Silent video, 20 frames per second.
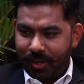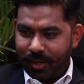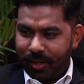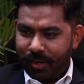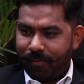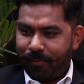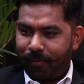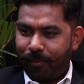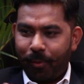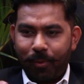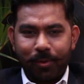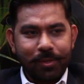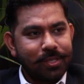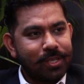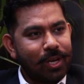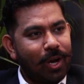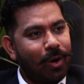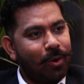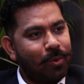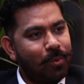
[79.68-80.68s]
it
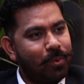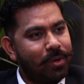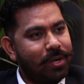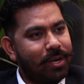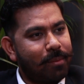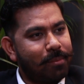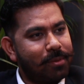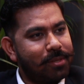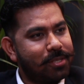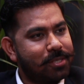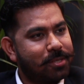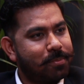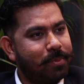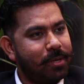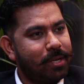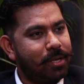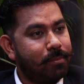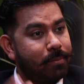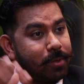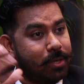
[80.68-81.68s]
flows out with double the
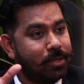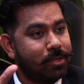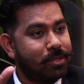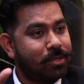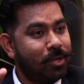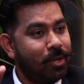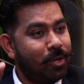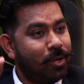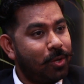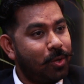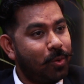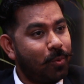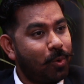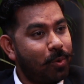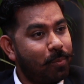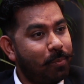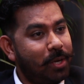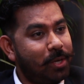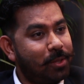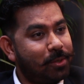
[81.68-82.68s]
speed because you want
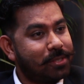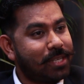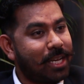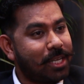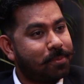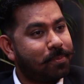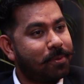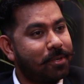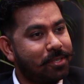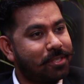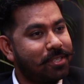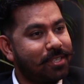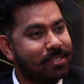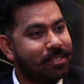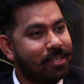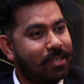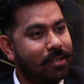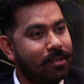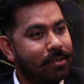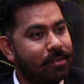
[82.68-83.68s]
to meet those aspirations as
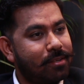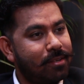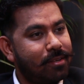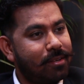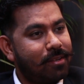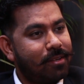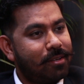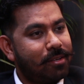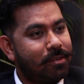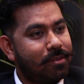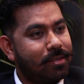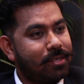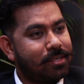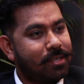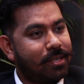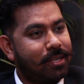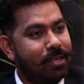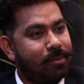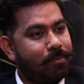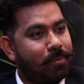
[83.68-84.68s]
a kid. As
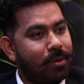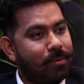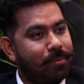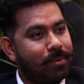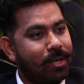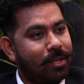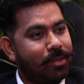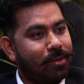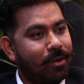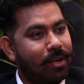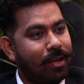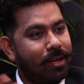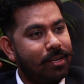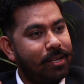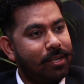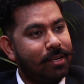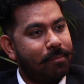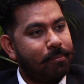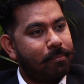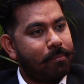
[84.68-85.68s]
a kid, probably I thought I
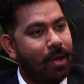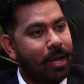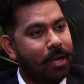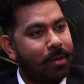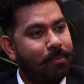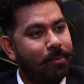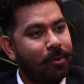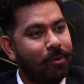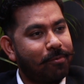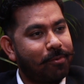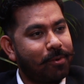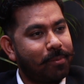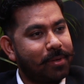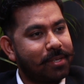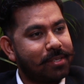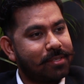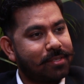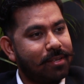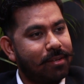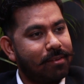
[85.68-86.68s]
need a MacBook for
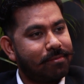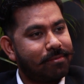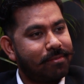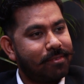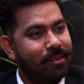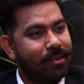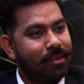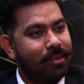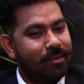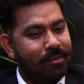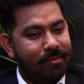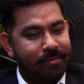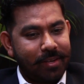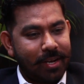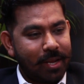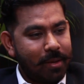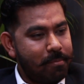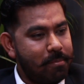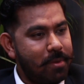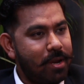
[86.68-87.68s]
myself.
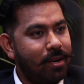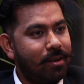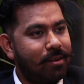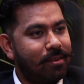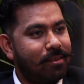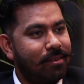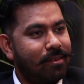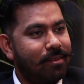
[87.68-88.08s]
When I made